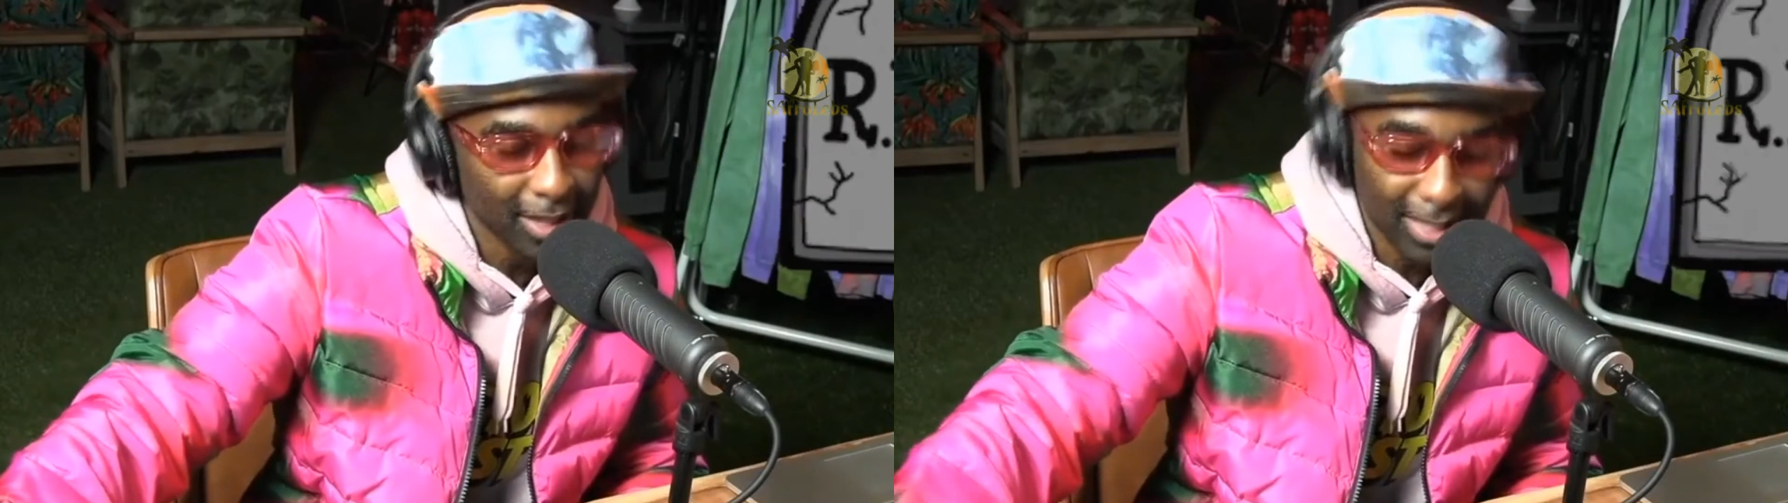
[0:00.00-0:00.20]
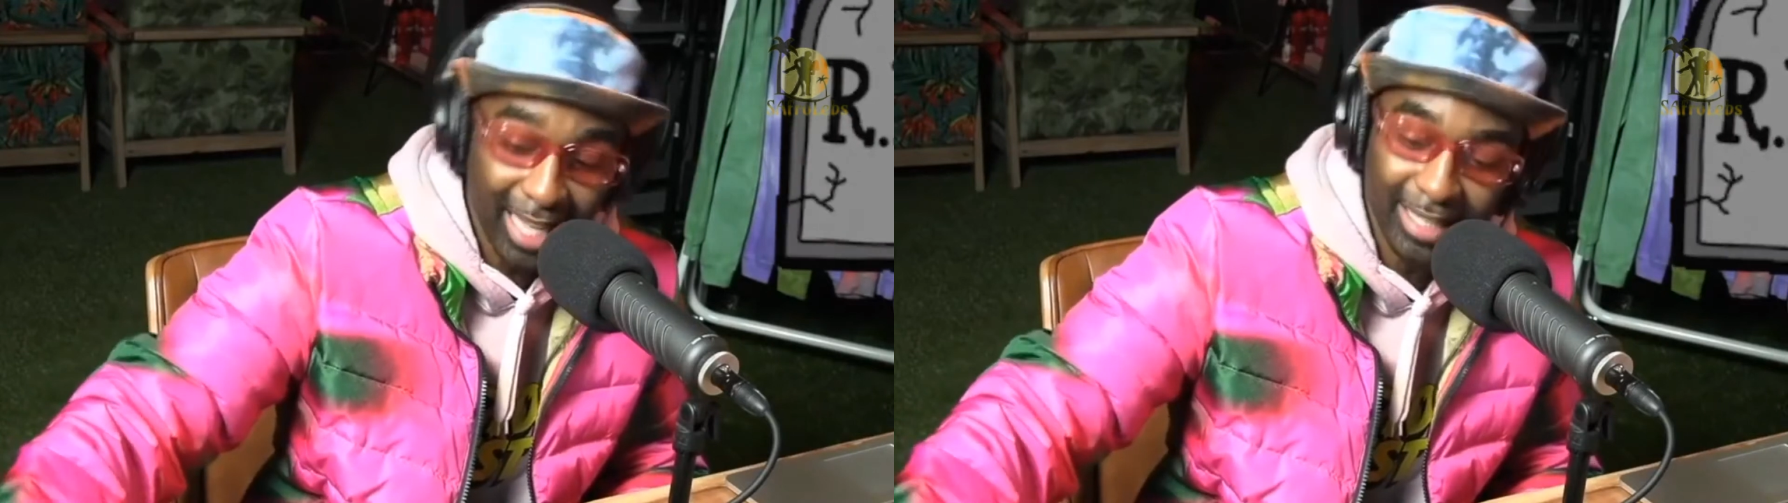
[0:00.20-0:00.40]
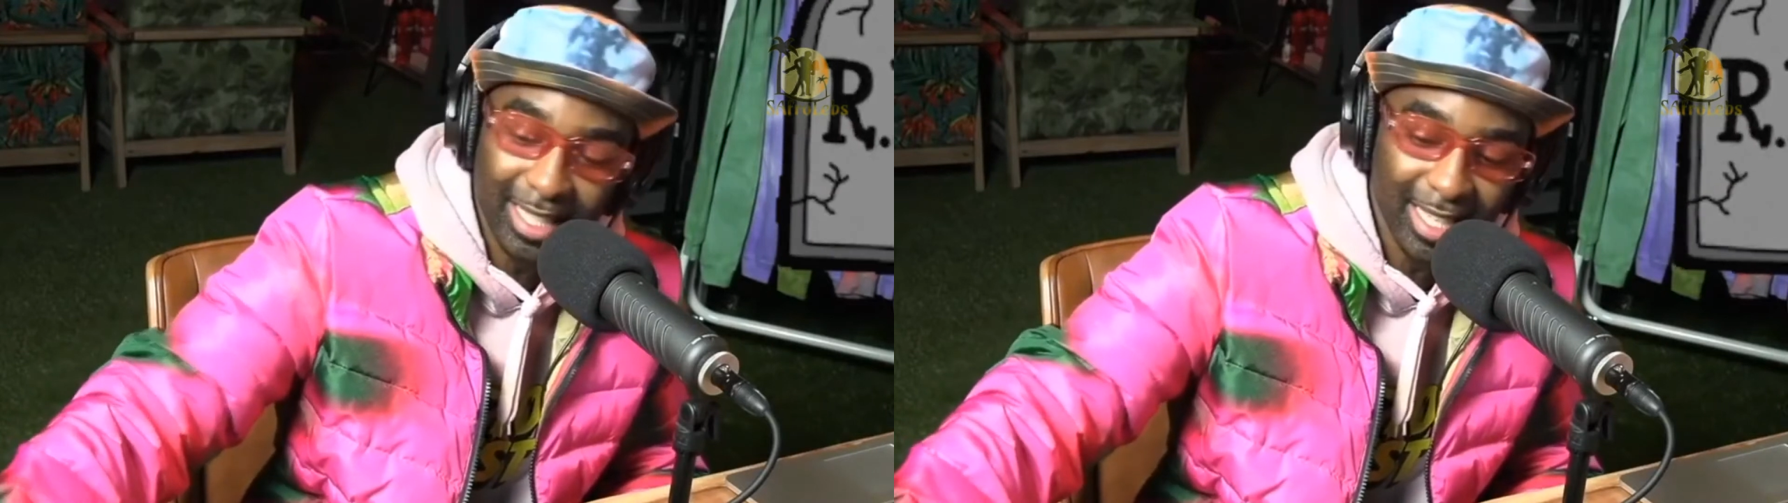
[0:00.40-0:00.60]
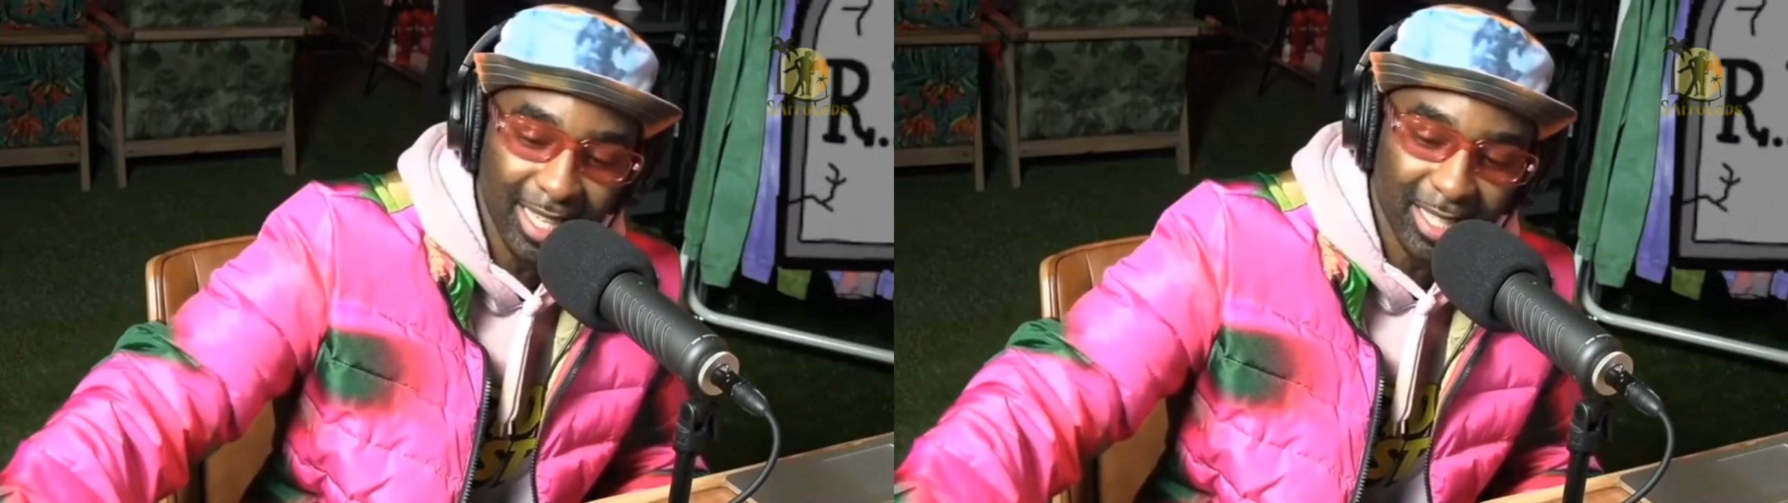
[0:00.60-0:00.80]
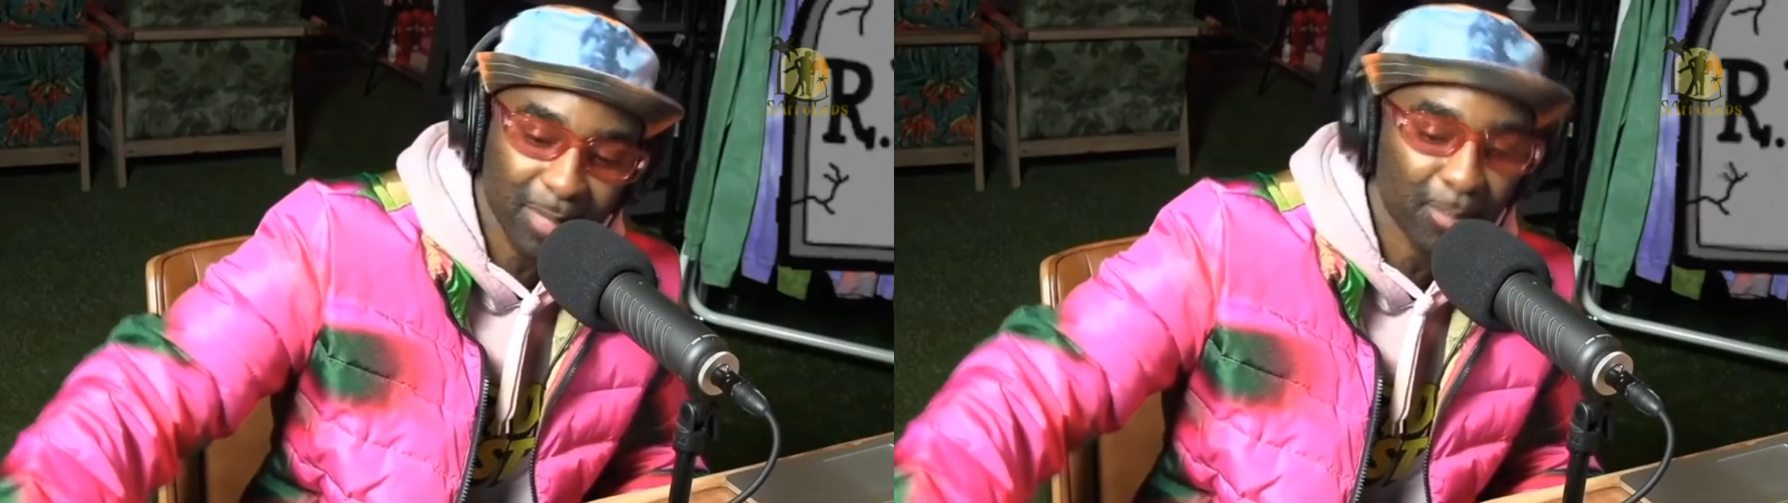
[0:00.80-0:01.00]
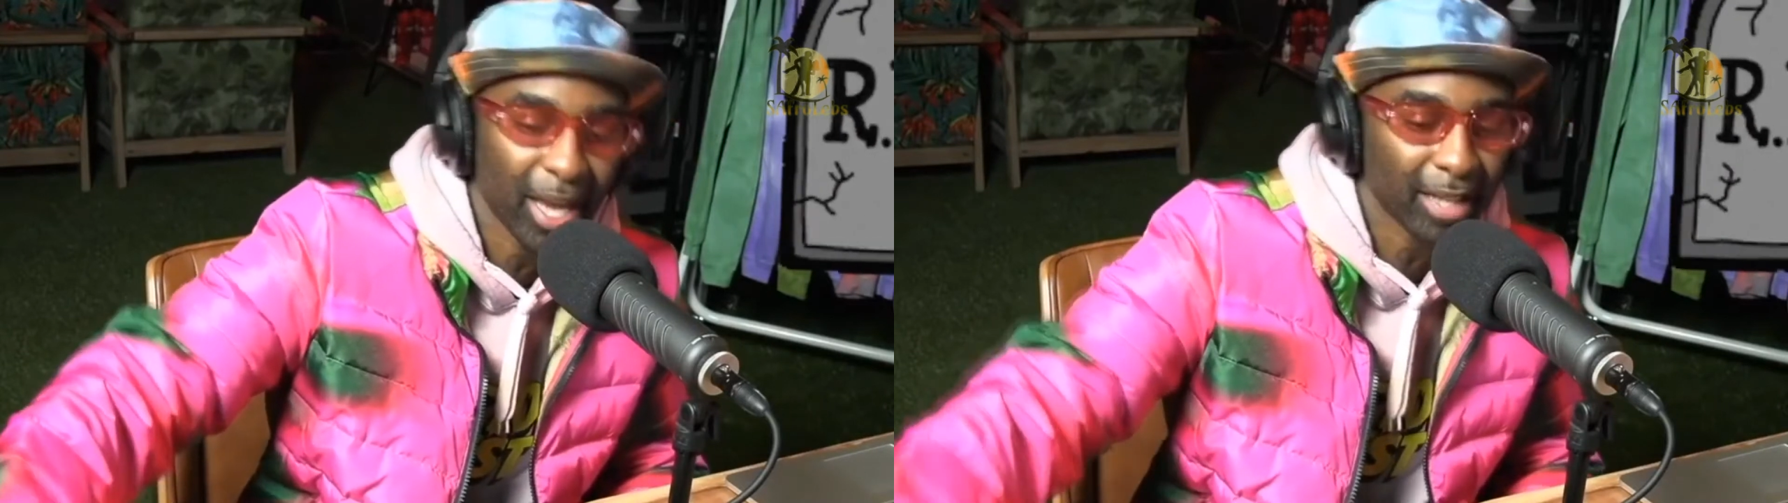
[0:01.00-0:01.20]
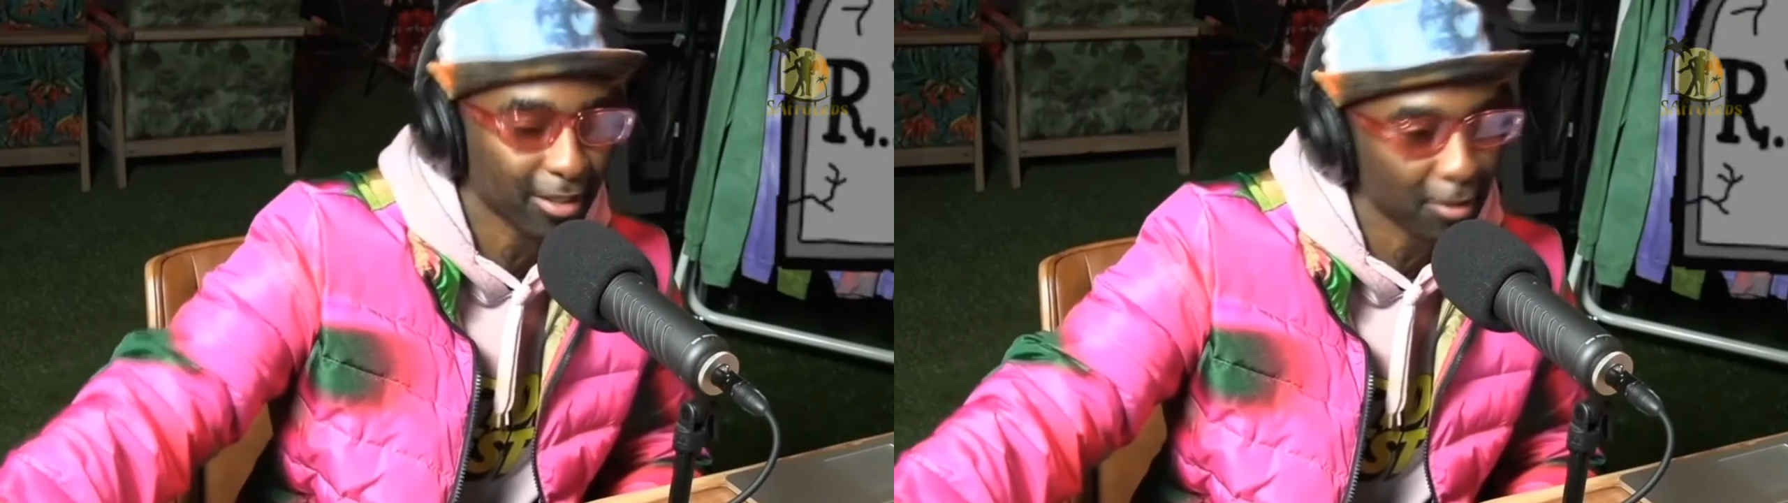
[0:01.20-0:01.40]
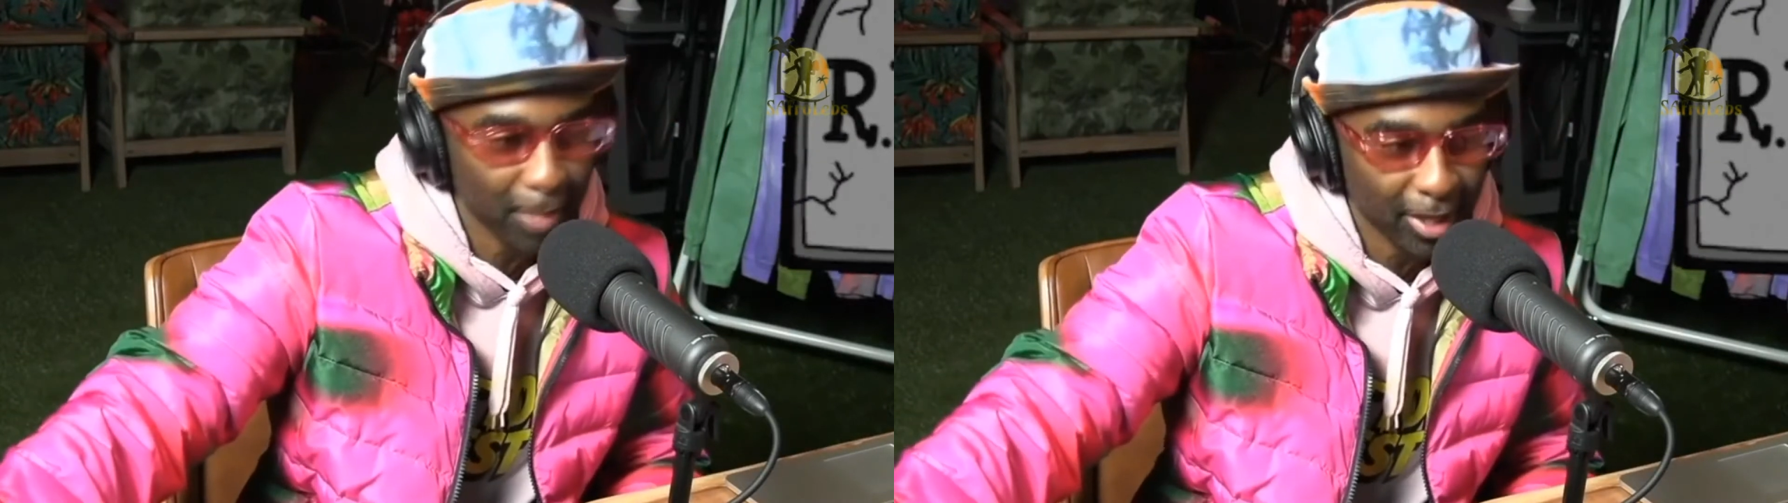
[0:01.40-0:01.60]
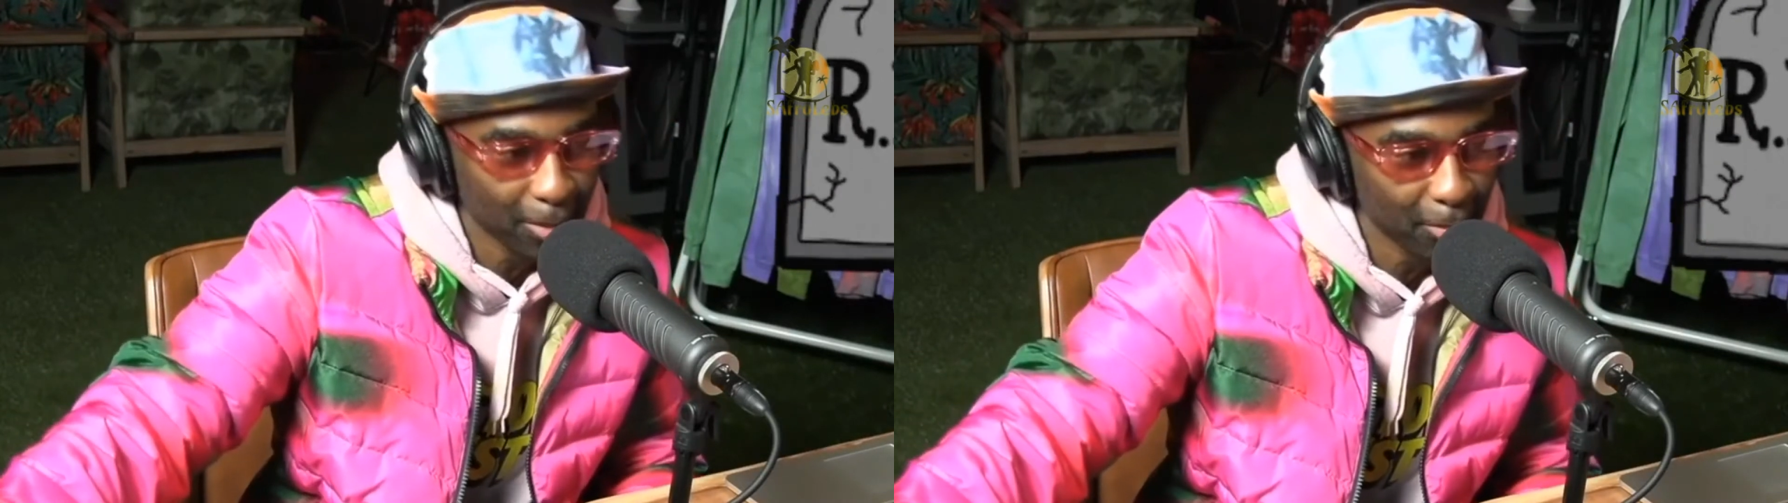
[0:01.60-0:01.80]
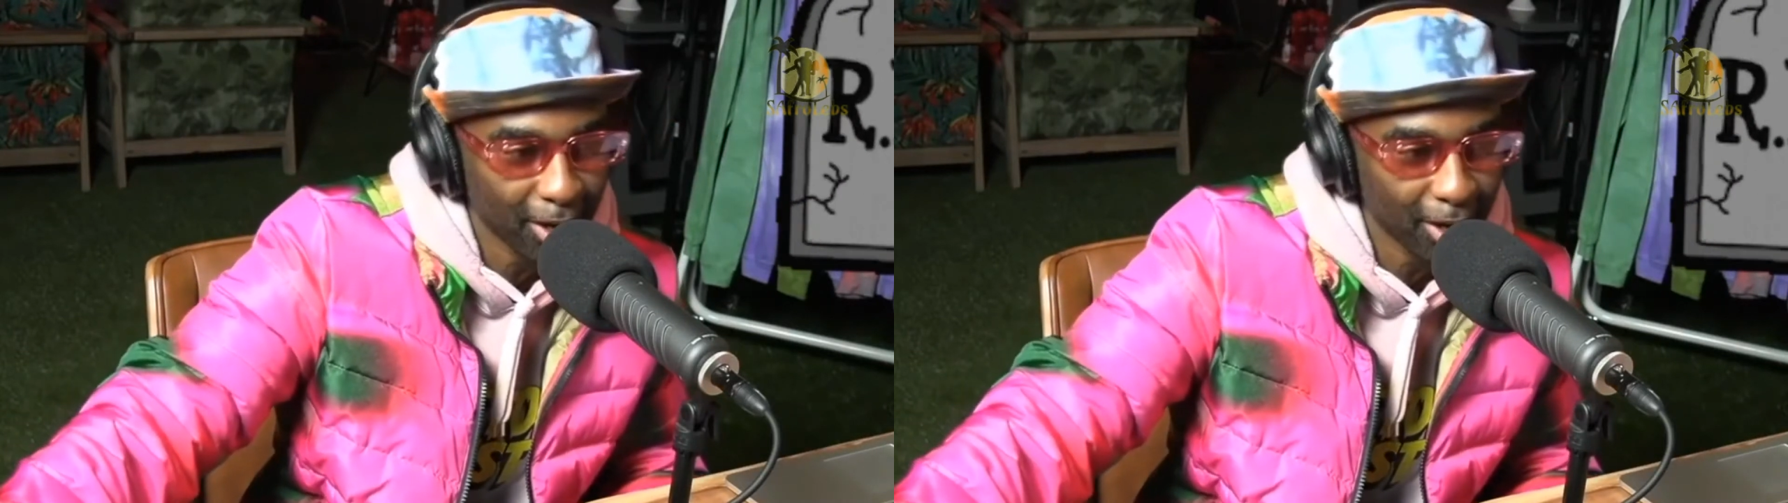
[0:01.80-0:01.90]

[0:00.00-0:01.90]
because I didn't expect to make it